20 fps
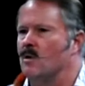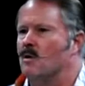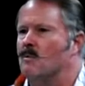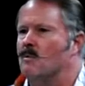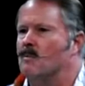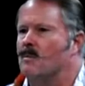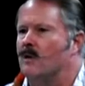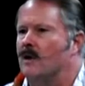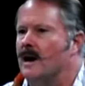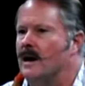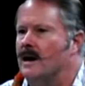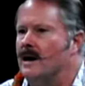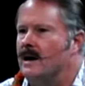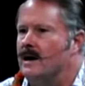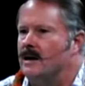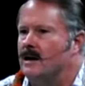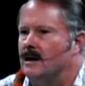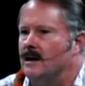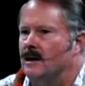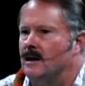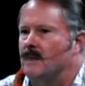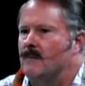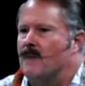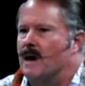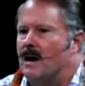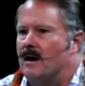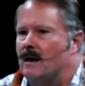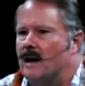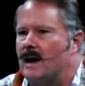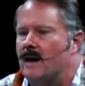will brag
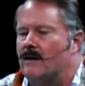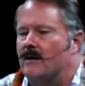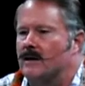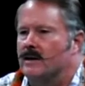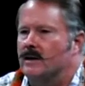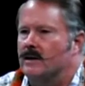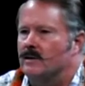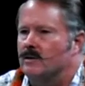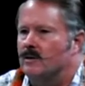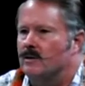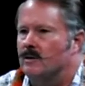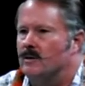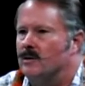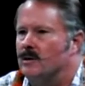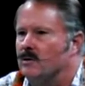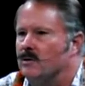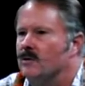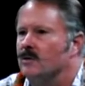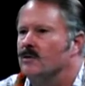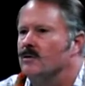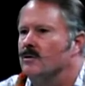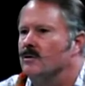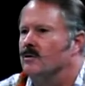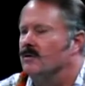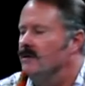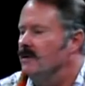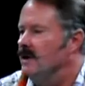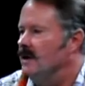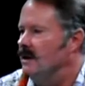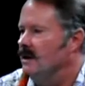about how they contribute
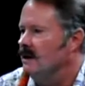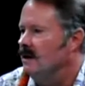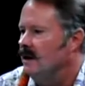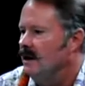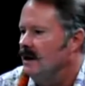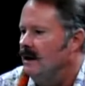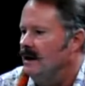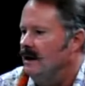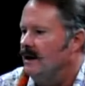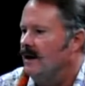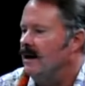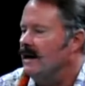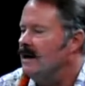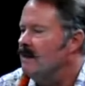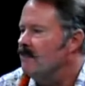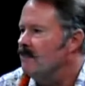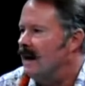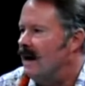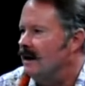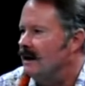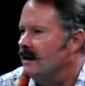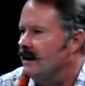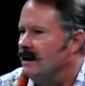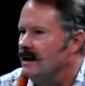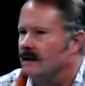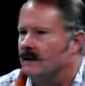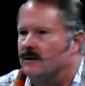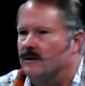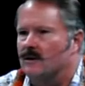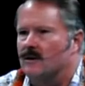to the impact
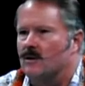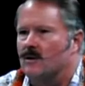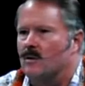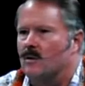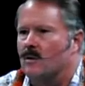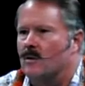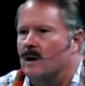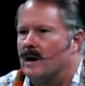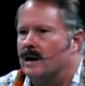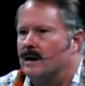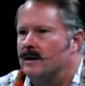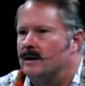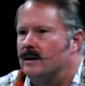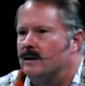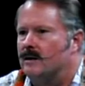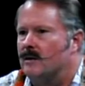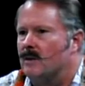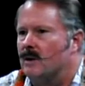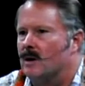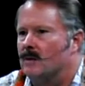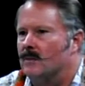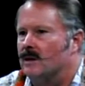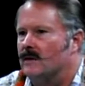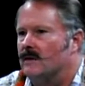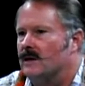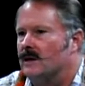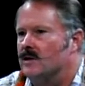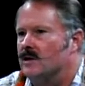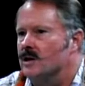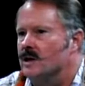aid to the Hawaii Department
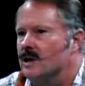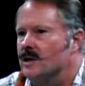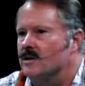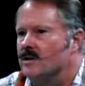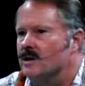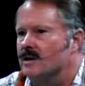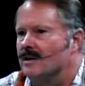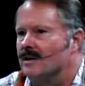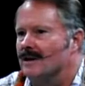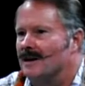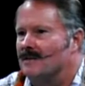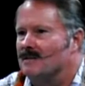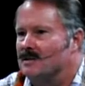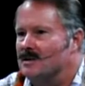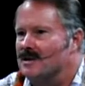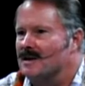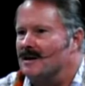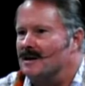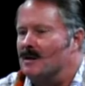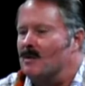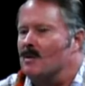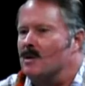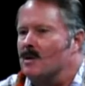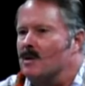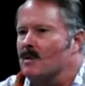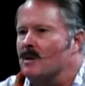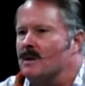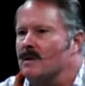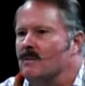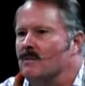of Education. They will say, oh,
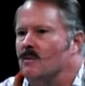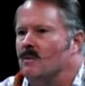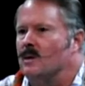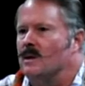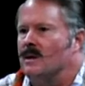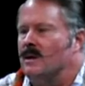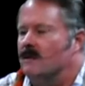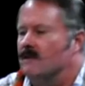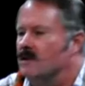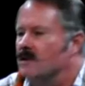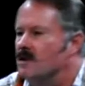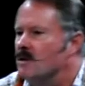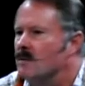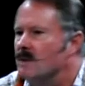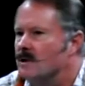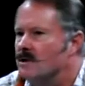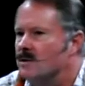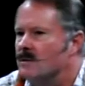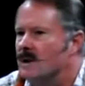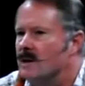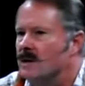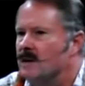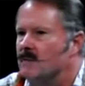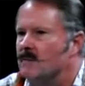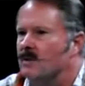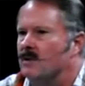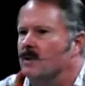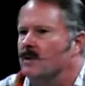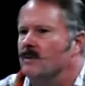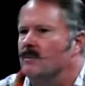we give so much money
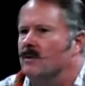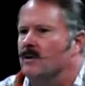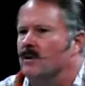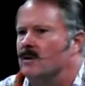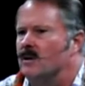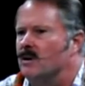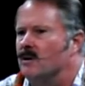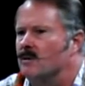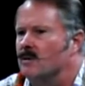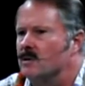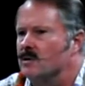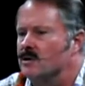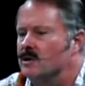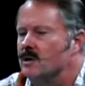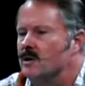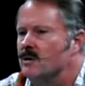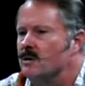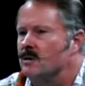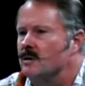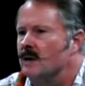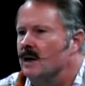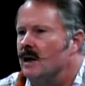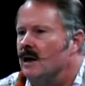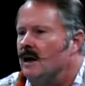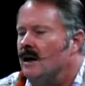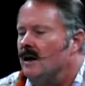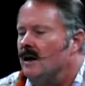per year per student.